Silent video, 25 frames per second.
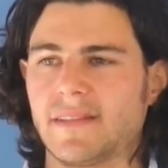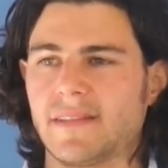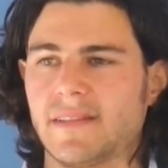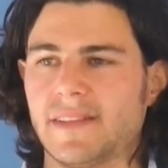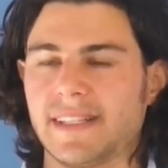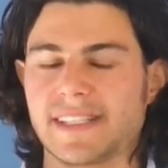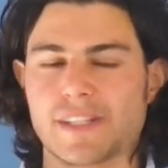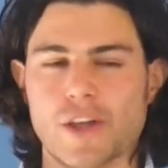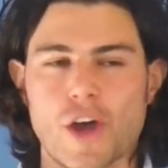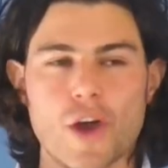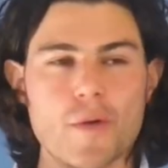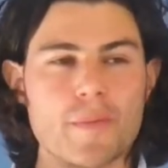
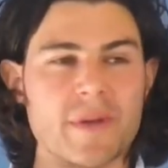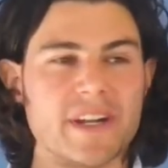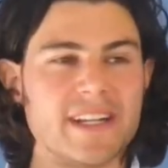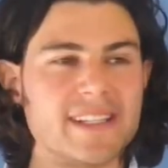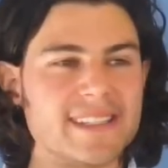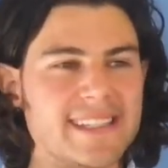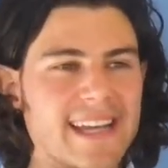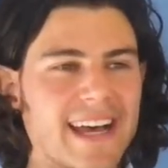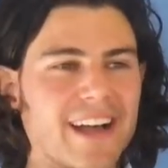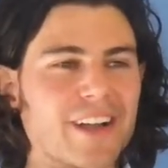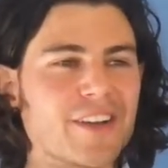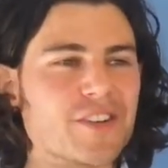This open
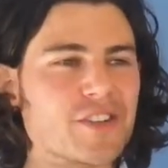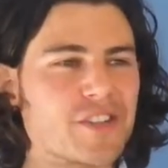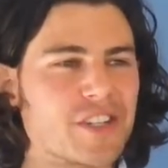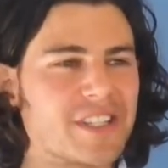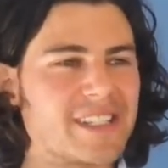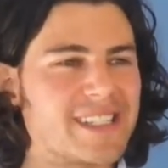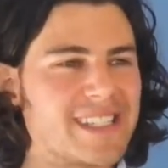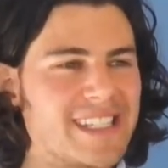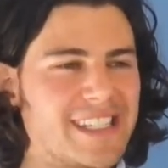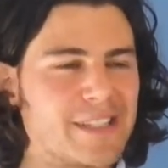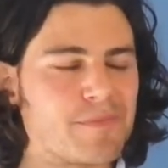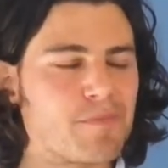
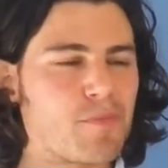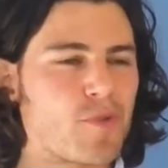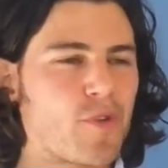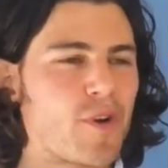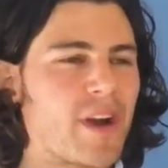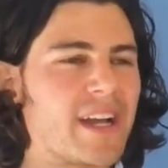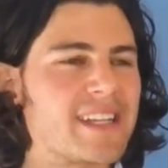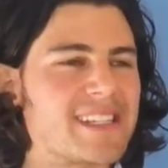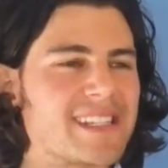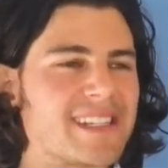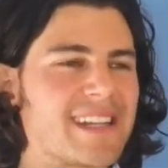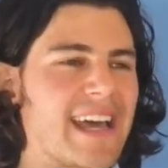intelligence is
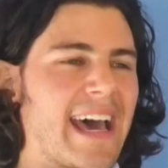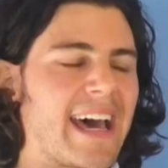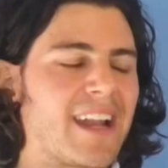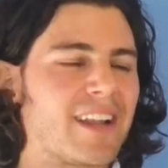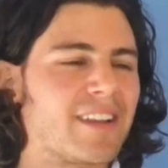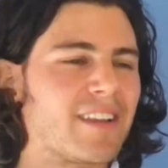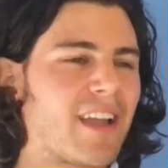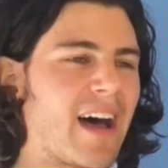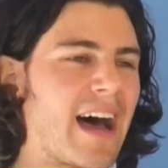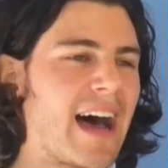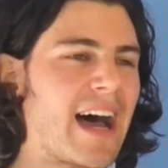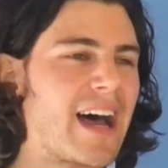present and
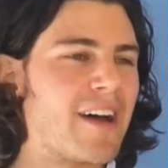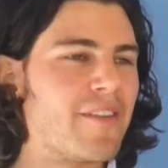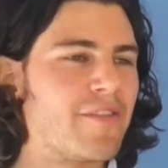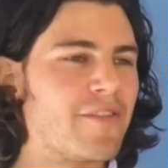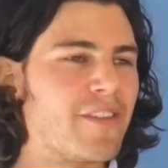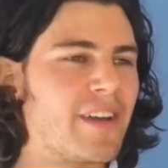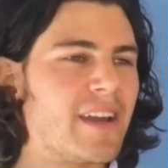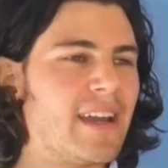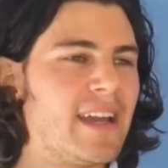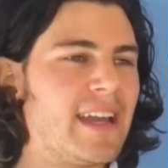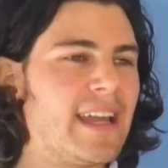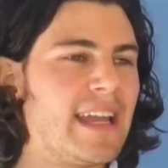
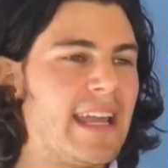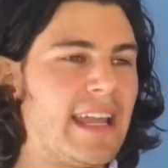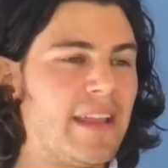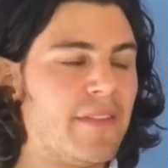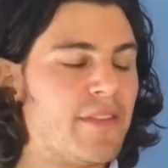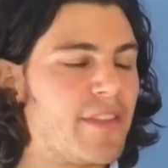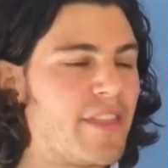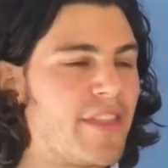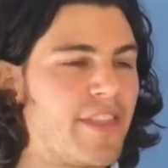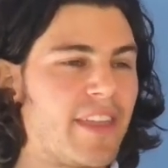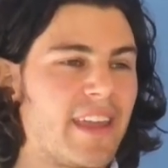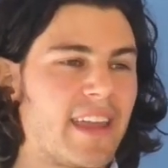alive
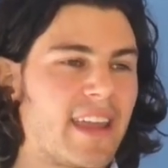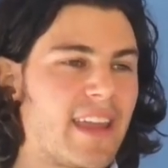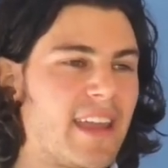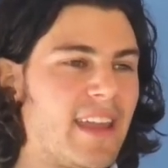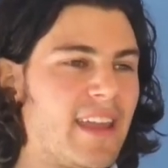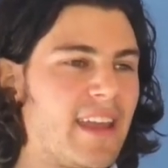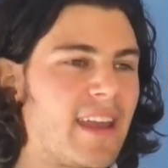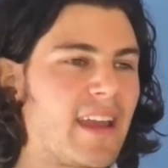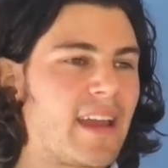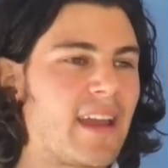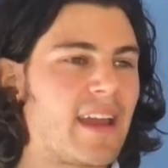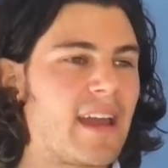in
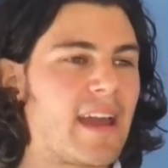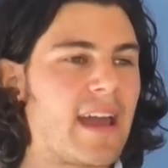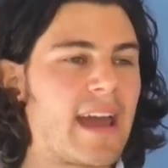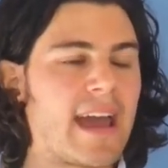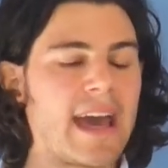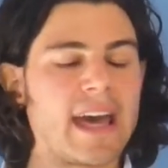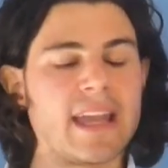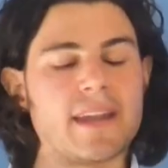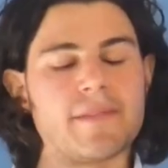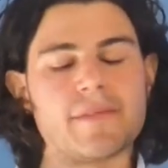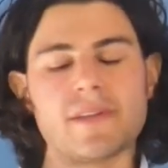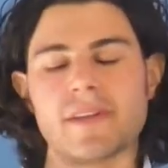thinking
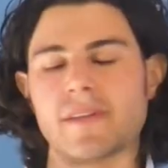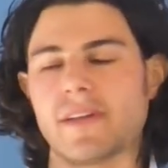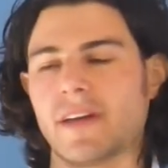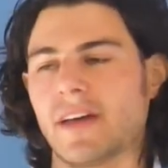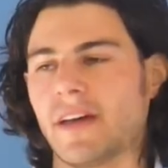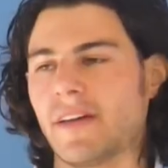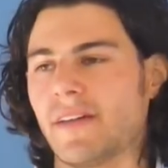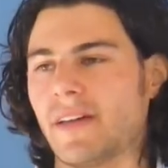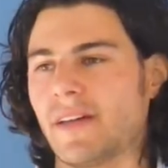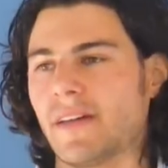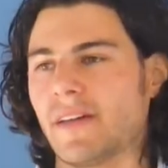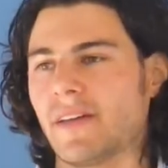and
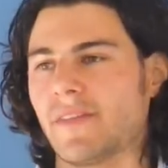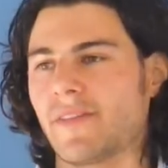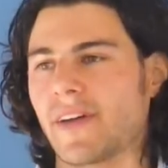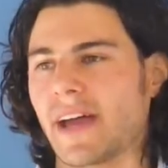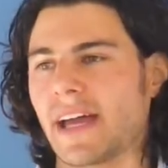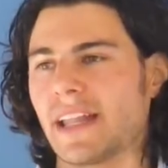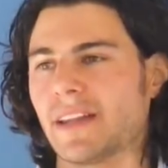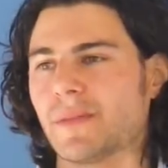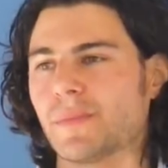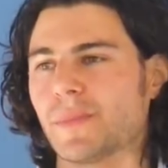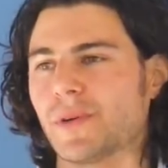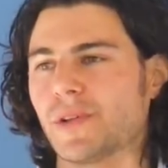
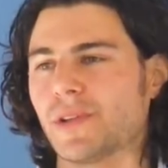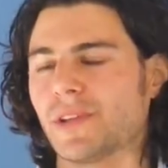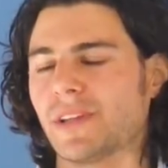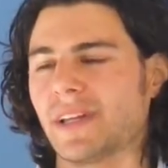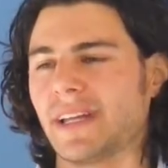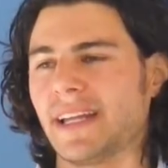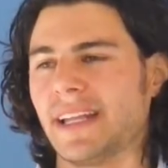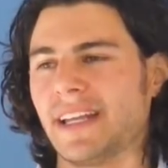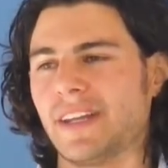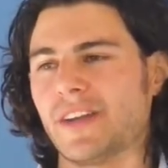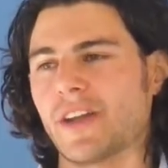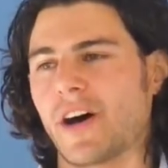available
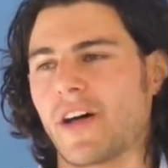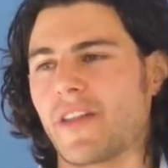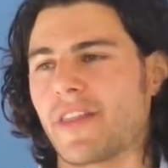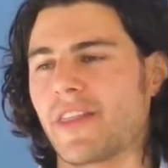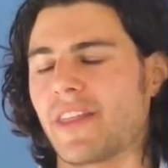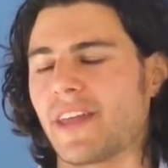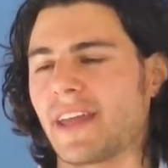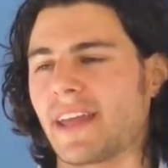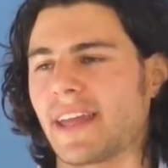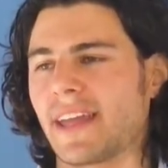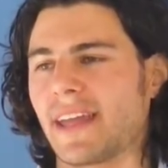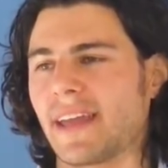in not
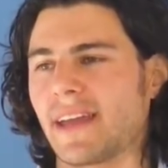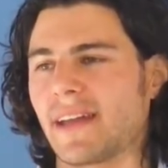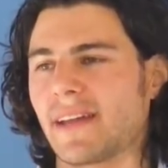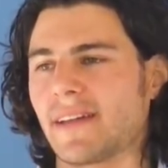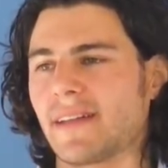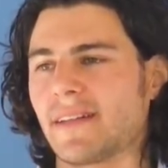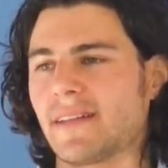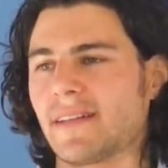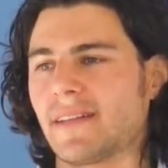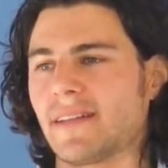thinking.